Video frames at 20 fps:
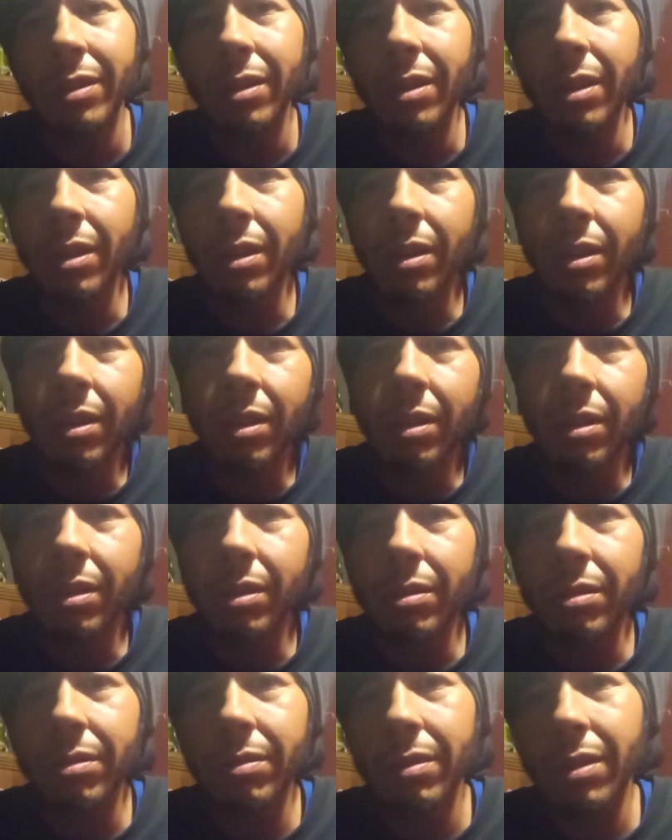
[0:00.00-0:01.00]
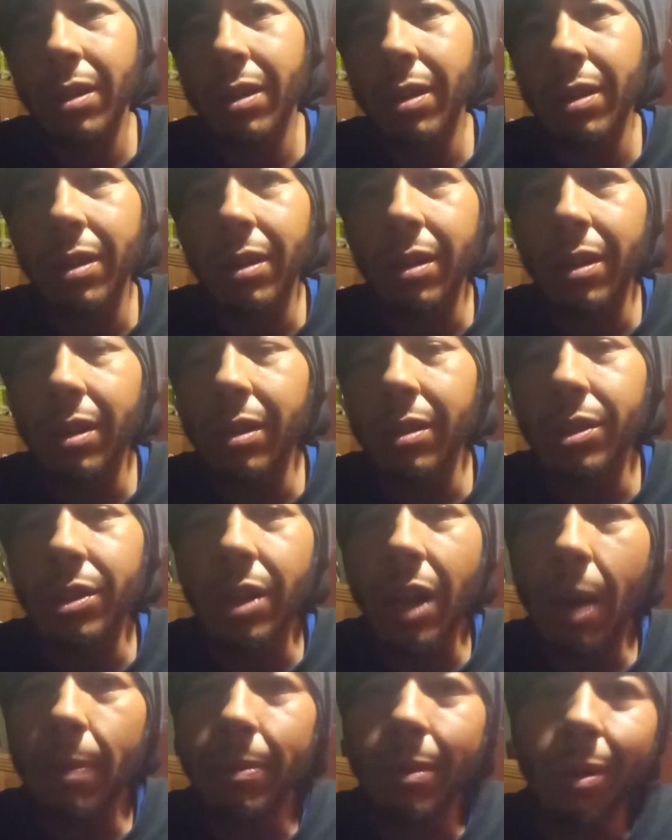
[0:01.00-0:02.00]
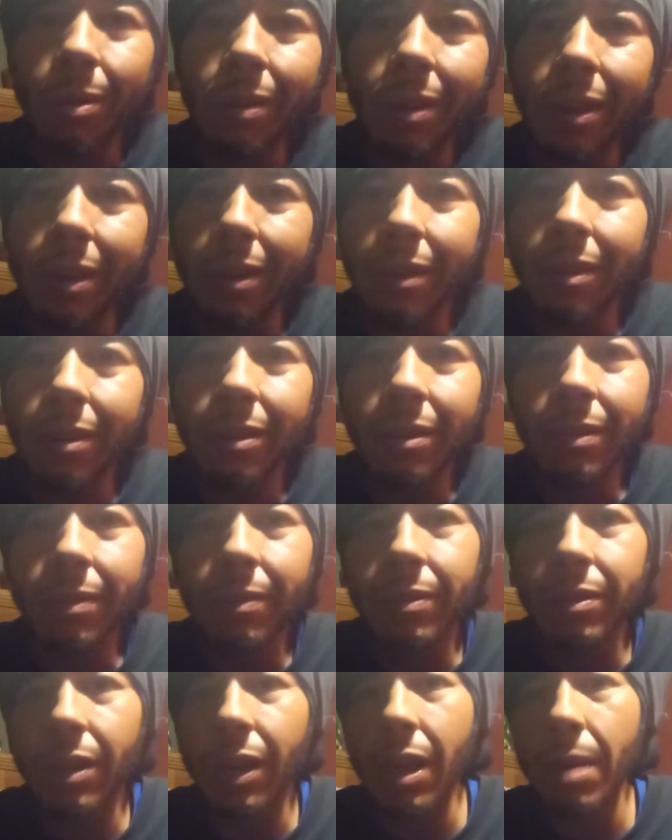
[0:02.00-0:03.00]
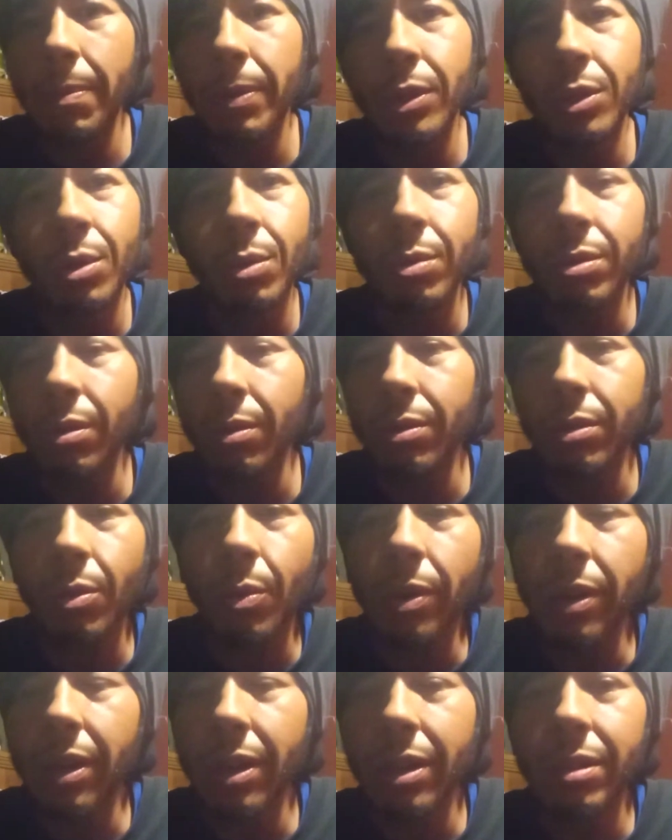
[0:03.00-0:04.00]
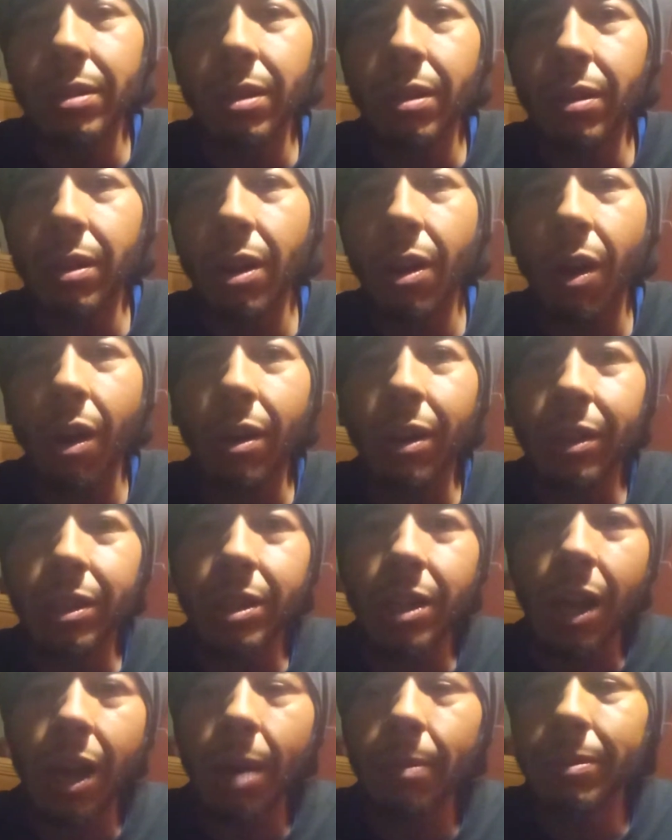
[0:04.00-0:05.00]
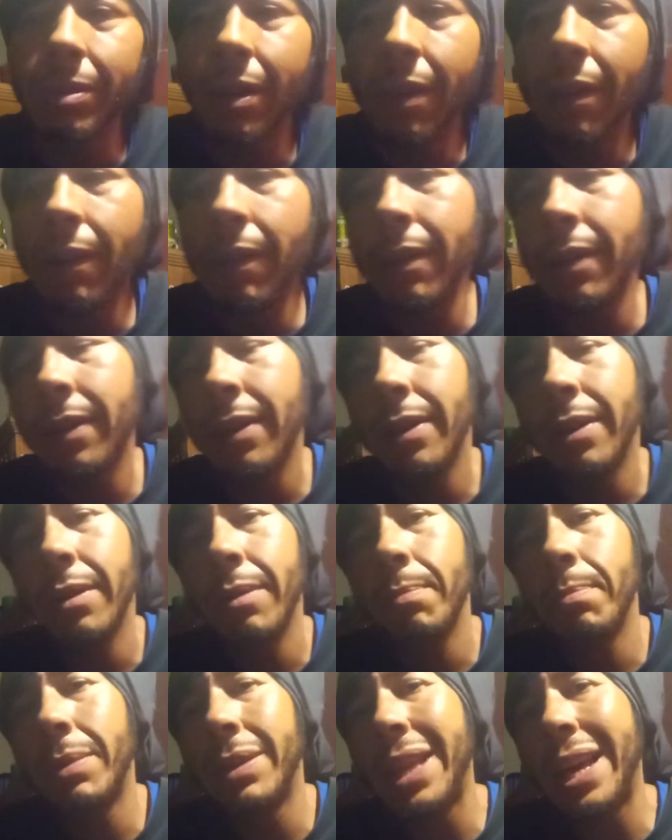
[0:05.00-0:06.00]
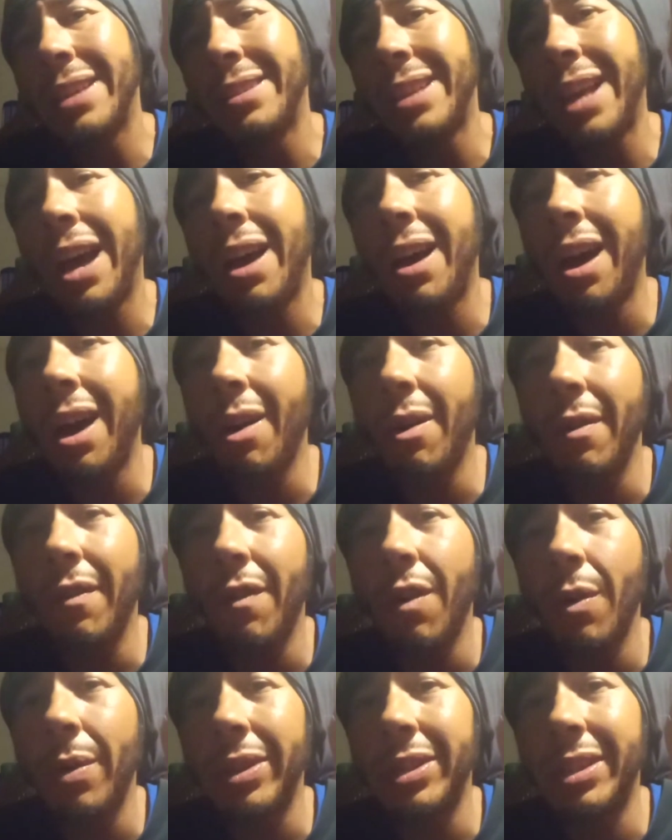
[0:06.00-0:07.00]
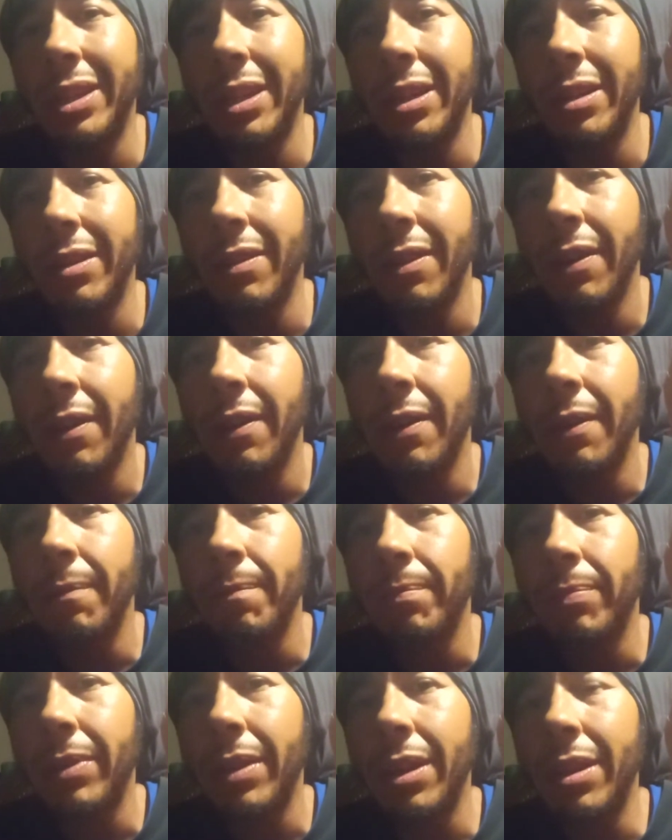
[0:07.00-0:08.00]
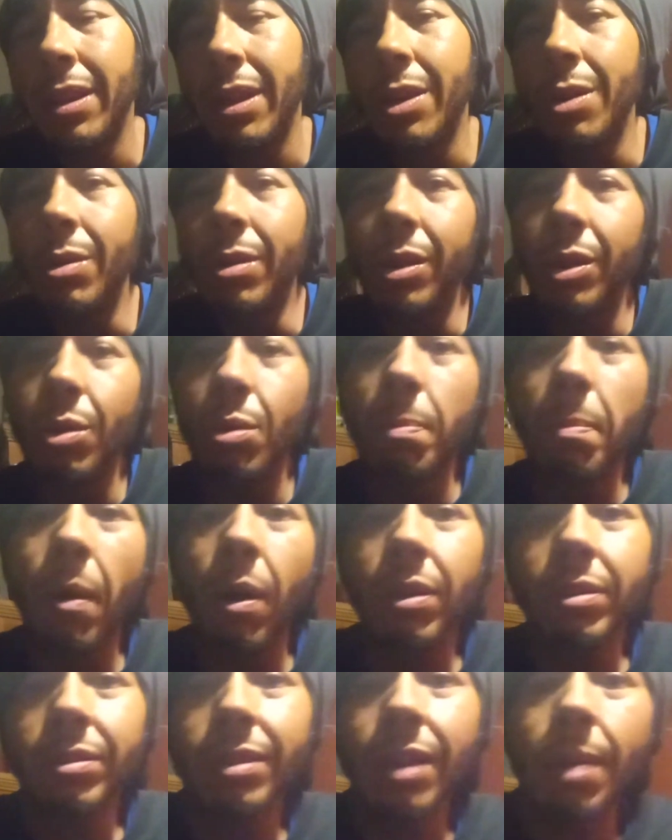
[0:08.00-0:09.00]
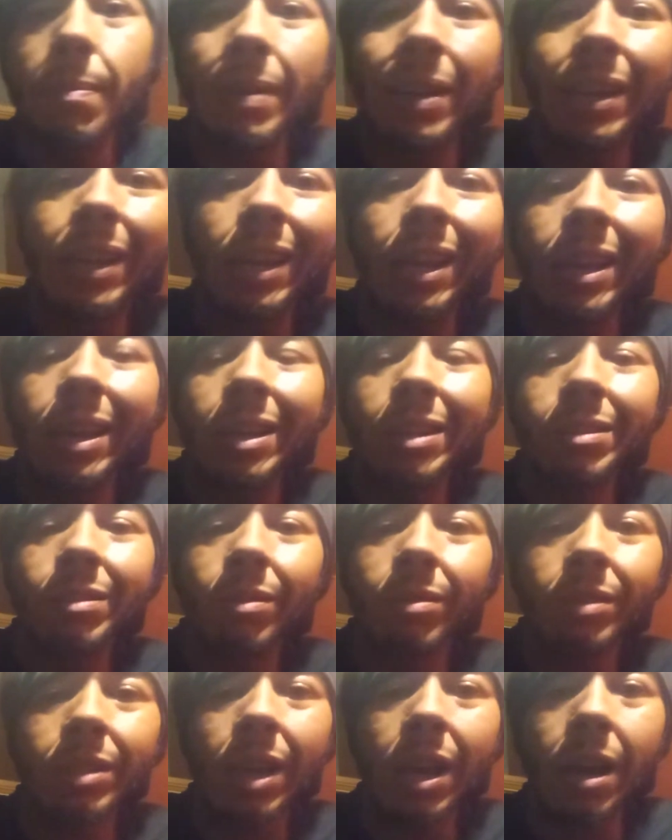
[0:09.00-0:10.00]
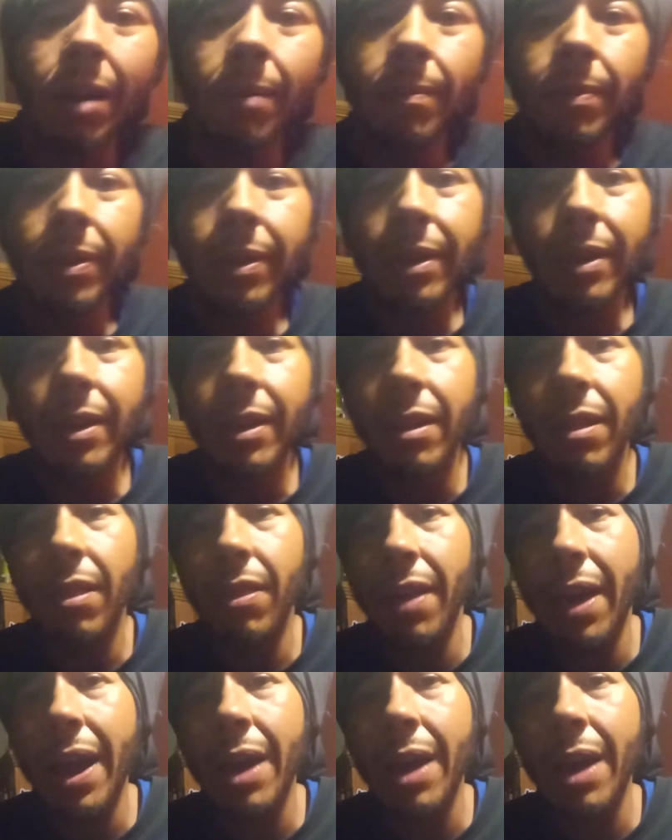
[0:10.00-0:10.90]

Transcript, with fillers: uh, uh, chopped on there. Lemon juice squeezed, garlic chopped. But that's how I've always did it. And then you can do balsamic glaze on top. That would pair